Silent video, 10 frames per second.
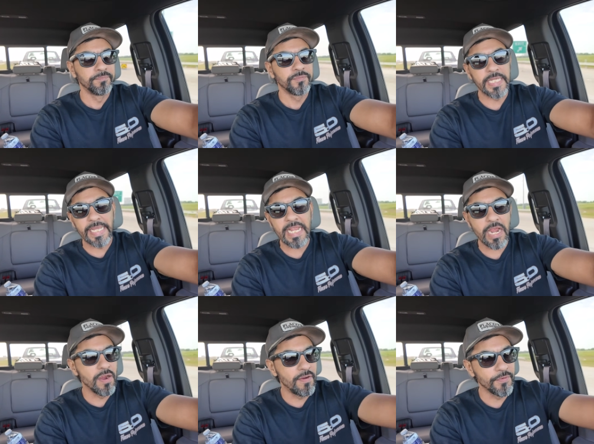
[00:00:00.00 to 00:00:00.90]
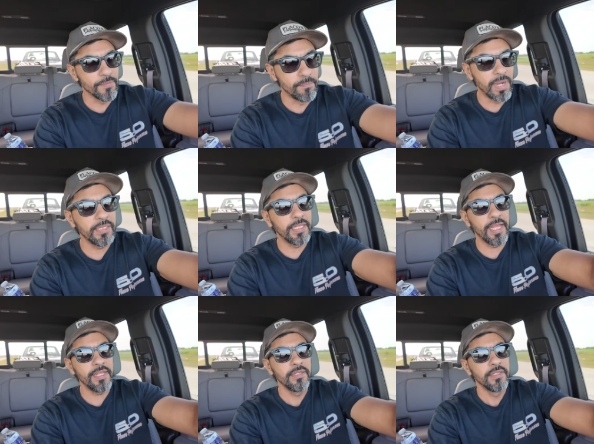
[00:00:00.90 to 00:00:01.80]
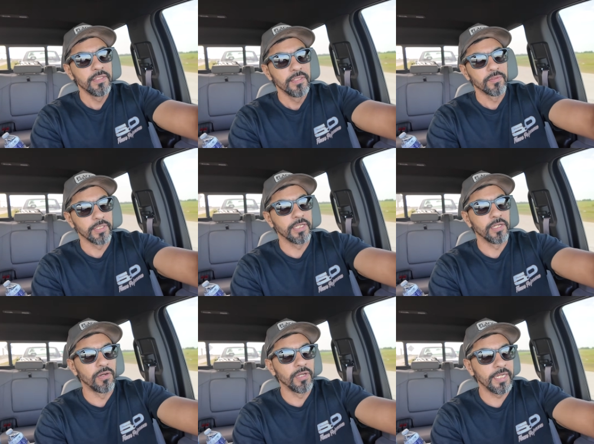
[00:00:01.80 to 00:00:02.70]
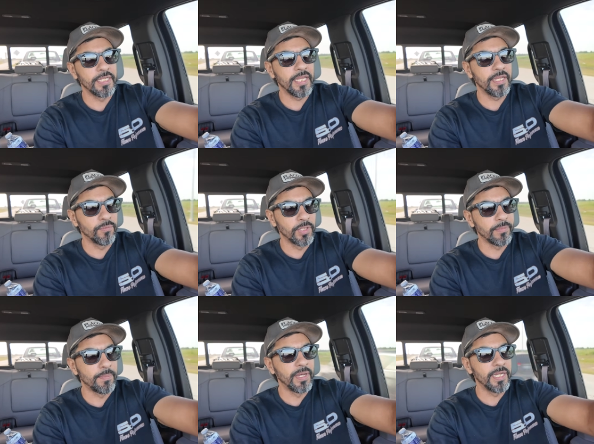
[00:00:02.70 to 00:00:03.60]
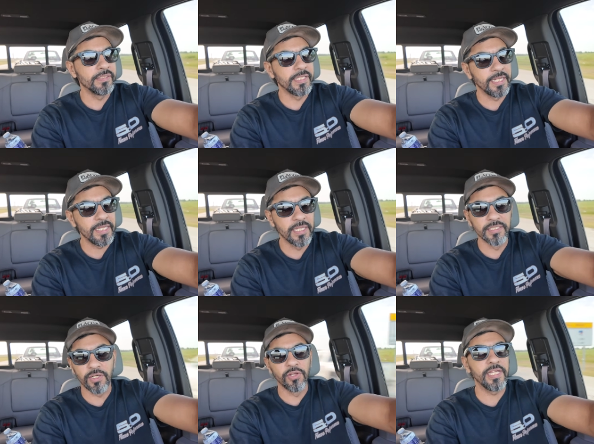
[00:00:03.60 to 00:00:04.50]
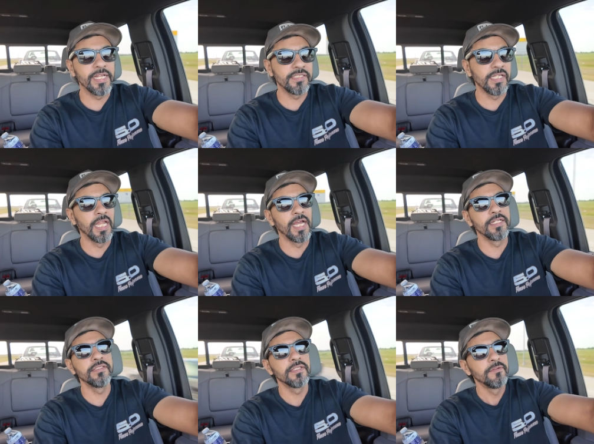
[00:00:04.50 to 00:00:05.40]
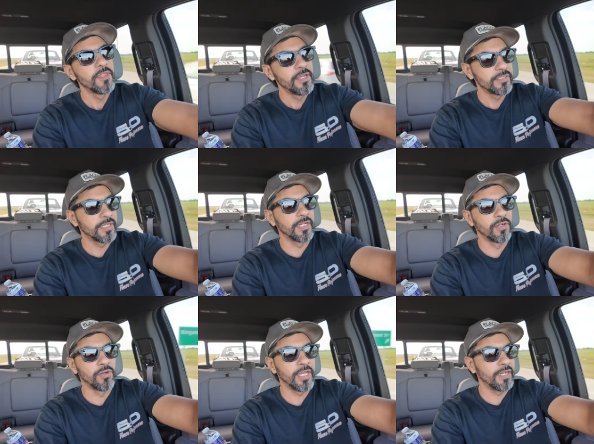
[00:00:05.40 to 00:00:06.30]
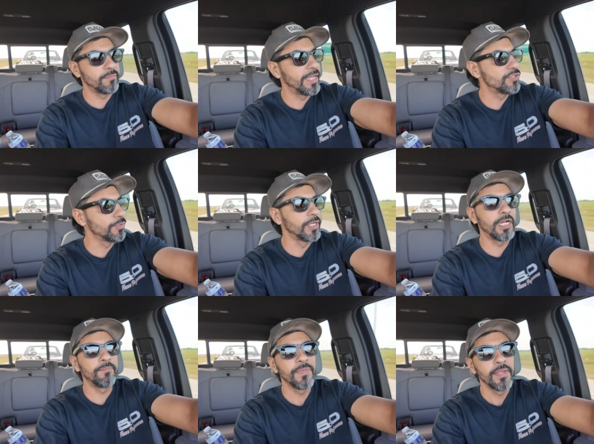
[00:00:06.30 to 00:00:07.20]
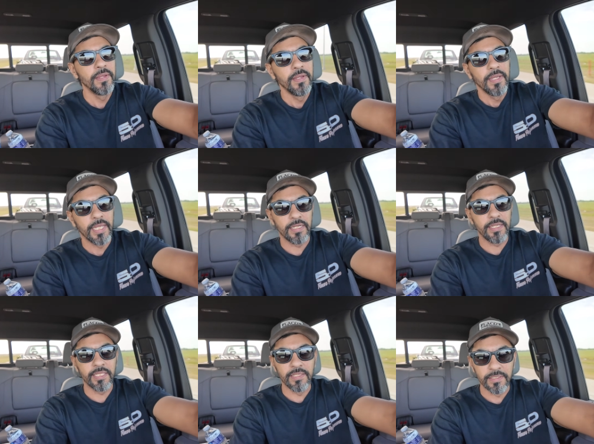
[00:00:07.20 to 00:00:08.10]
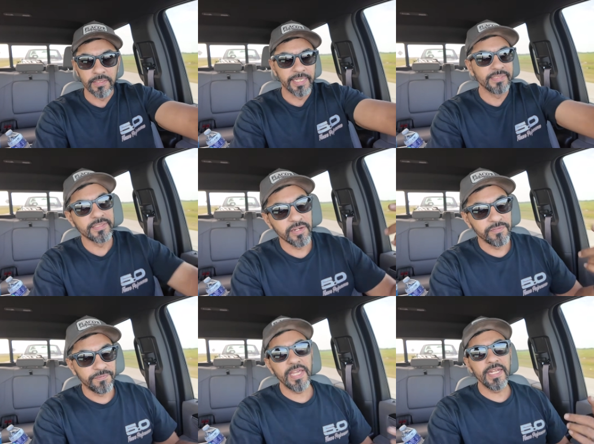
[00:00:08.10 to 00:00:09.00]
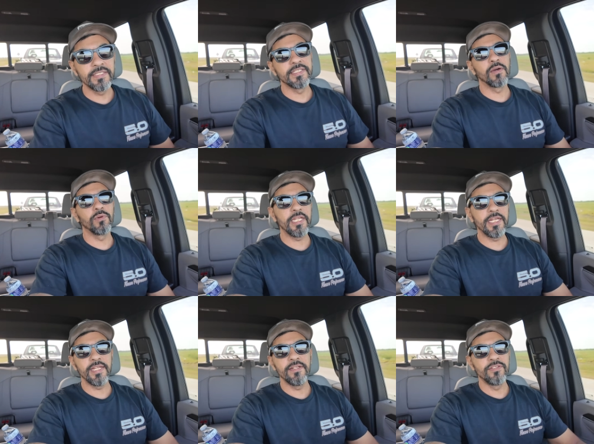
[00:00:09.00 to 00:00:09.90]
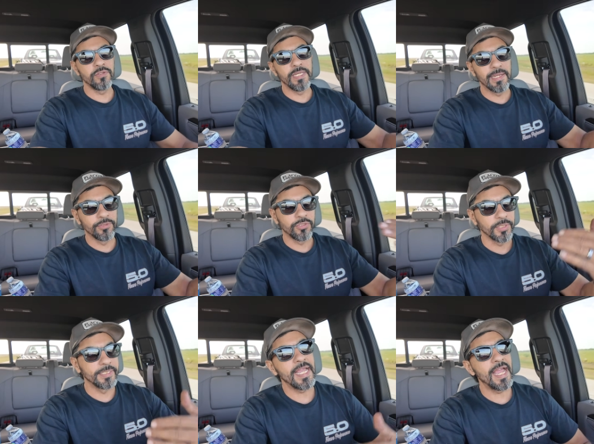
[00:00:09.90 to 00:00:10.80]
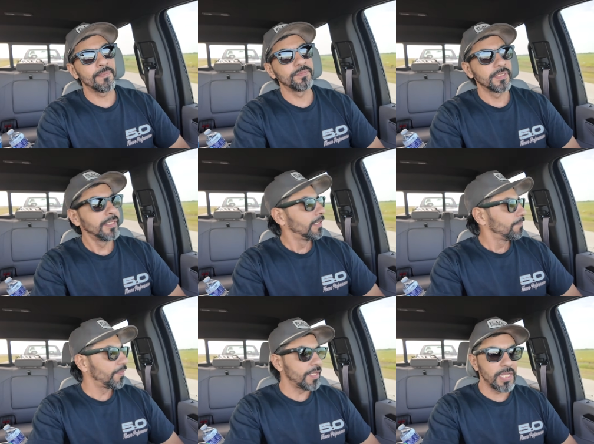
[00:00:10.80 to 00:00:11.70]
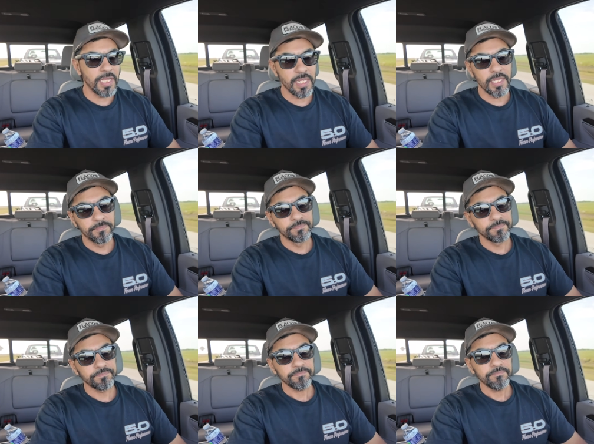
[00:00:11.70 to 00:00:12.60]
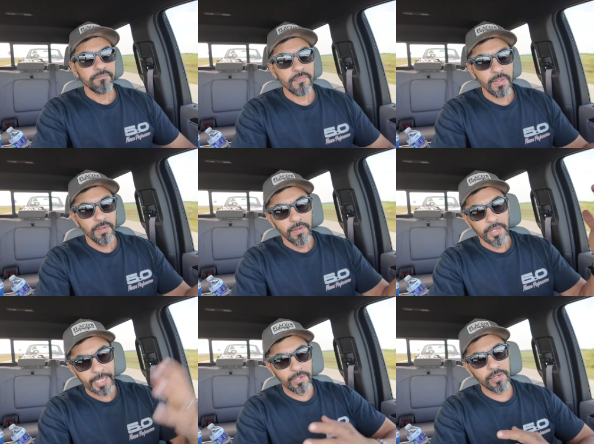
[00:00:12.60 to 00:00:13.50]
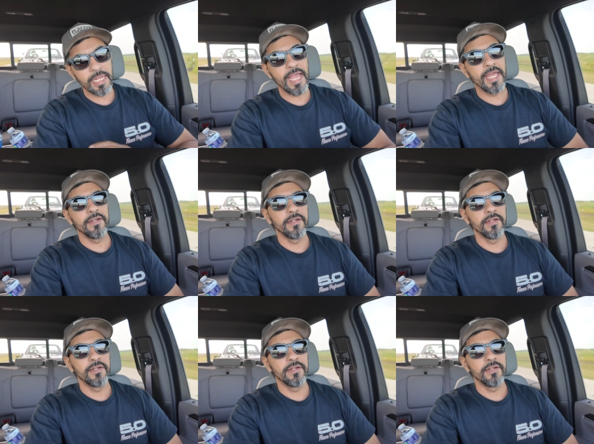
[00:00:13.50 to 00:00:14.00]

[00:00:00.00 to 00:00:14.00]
taken care of for Monday. We're gonna go ahead and get one of my buddies that he does all the AC lines. He's gonna go ahead and measure up and get the necessary fittings that we need to be able to adapt the Hellcat